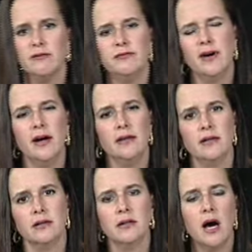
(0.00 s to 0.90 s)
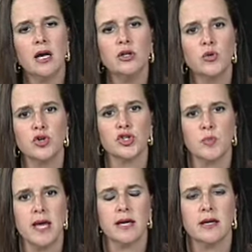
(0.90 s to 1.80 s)
find that a lot of lawyers
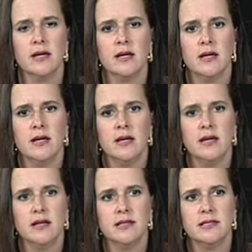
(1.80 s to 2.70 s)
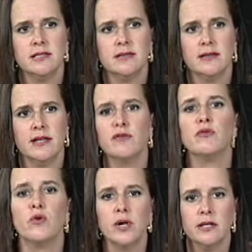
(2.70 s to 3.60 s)
make is they
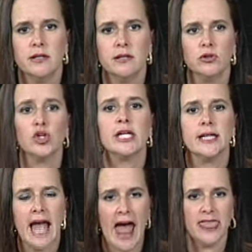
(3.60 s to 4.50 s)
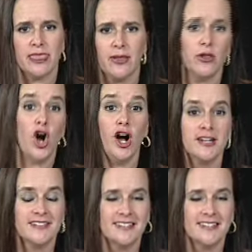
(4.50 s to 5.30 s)
avoid looking at the law.